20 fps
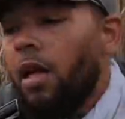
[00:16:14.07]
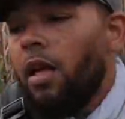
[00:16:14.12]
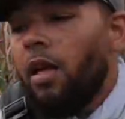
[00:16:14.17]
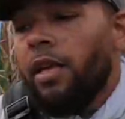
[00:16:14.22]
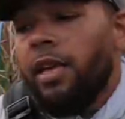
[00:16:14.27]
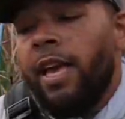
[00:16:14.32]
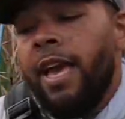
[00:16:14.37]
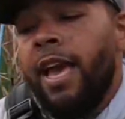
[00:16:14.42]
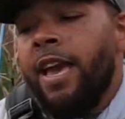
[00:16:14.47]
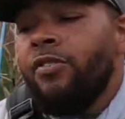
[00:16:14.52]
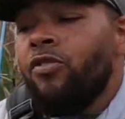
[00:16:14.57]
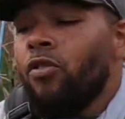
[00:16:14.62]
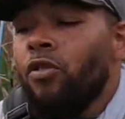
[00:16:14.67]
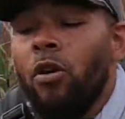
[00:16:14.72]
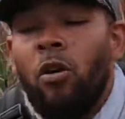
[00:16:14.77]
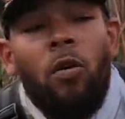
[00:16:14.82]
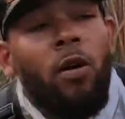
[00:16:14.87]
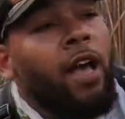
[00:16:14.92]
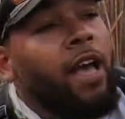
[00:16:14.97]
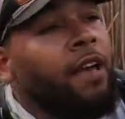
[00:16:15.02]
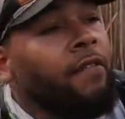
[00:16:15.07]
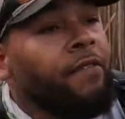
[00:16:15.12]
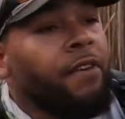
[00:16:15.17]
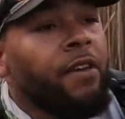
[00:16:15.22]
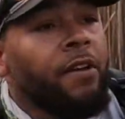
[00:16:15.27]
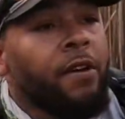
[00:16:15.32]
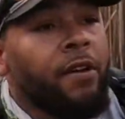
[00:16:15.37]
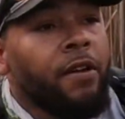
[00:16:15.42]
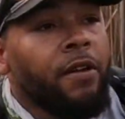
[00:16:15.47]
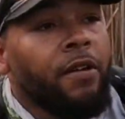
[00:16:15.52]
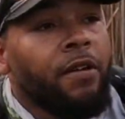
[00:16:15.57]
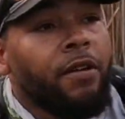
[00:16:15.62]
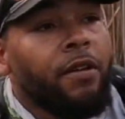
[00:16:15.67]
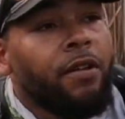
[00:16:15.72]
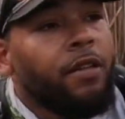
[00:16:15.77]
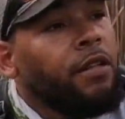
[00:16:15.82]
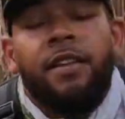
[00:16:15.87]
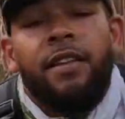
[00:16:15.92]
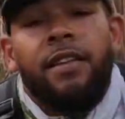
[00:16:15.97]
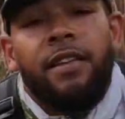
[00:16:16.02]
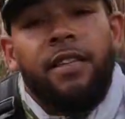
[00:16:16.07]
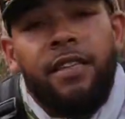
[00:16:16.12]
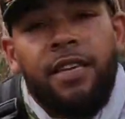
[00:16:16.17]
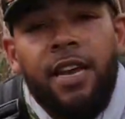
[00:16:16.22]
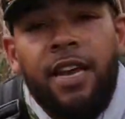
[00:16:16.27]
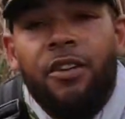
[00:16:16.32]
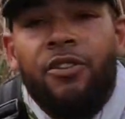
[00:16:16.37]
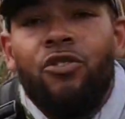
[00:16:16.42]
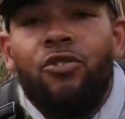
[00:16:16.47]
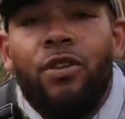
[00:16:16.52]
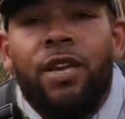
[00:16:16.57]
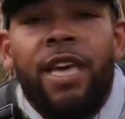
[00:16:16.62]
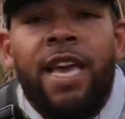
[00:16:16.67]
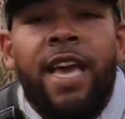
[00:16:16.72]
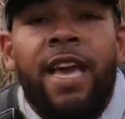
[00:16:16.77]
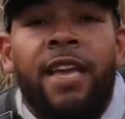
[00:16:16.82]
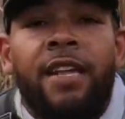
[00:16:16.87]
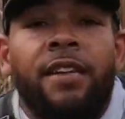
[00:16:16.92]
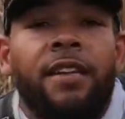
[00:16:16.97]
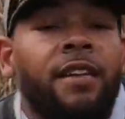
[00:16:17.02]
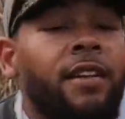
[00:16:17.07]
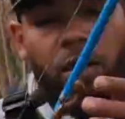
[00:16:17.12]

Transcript: Can you go heavier? Yes, you can.